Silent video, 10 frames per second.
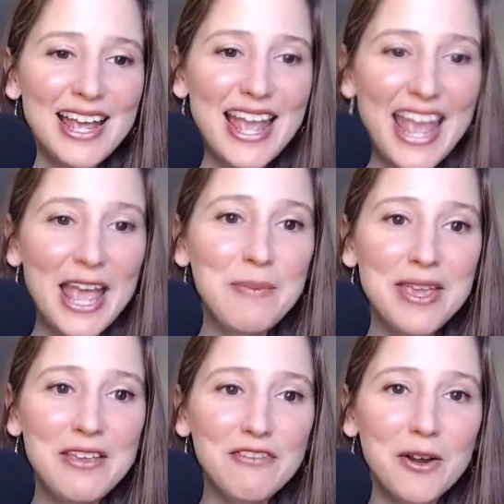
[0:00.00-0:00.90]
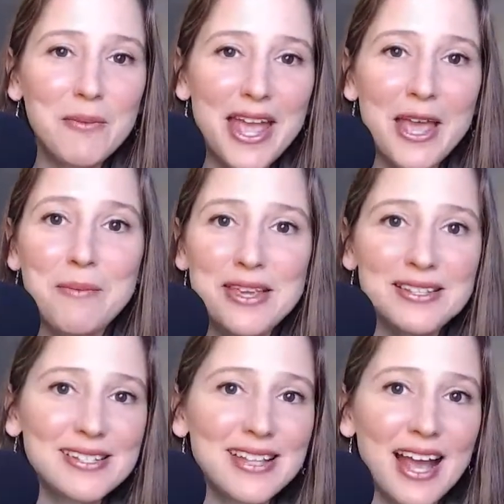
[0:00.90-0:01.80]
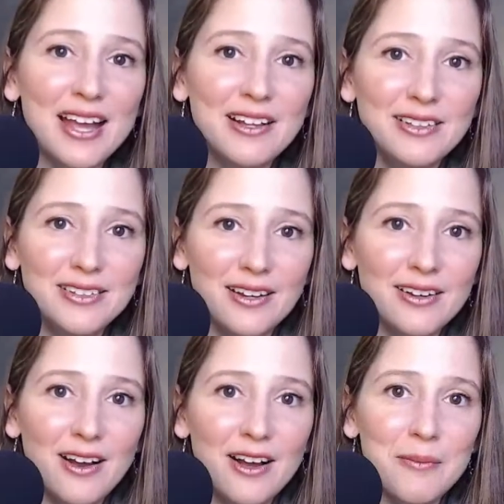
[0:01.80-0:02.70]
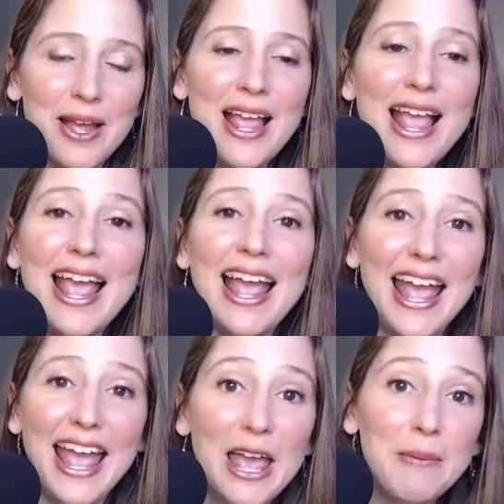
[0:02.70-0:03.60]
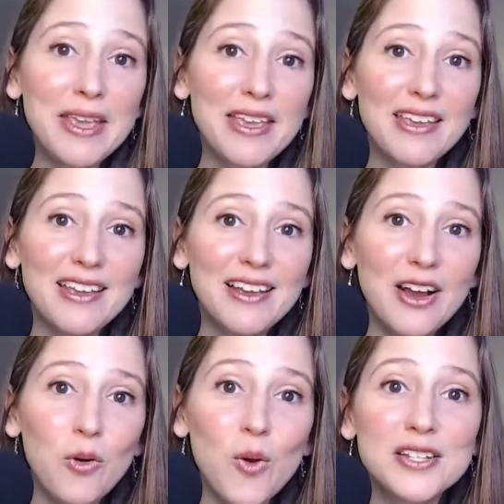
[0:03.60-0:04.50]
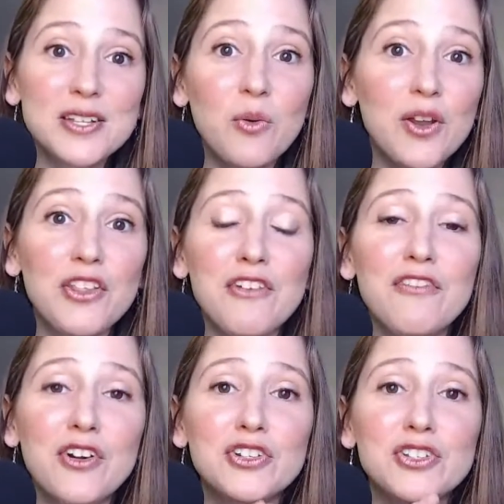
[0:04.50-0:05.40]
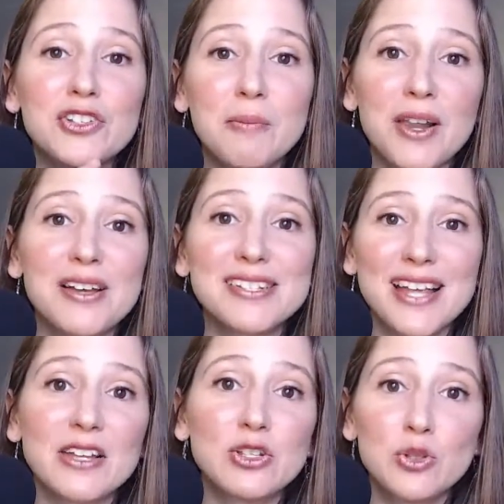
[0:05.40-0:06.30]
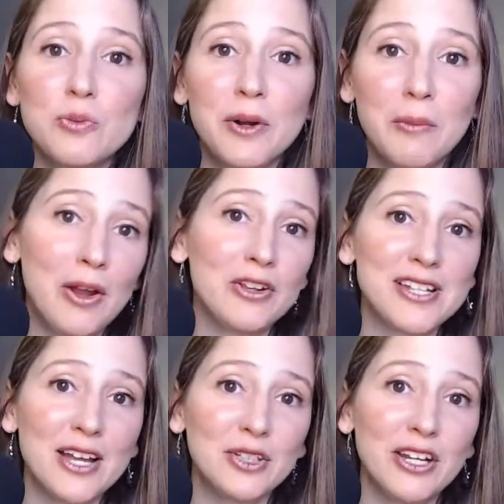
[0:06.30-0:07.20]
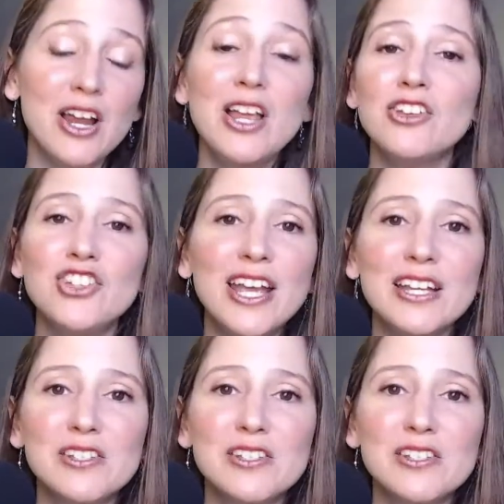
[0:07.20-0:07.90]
Emmy from emmystyle.com. Emmy was one of the first plus size supermodels out there. She gets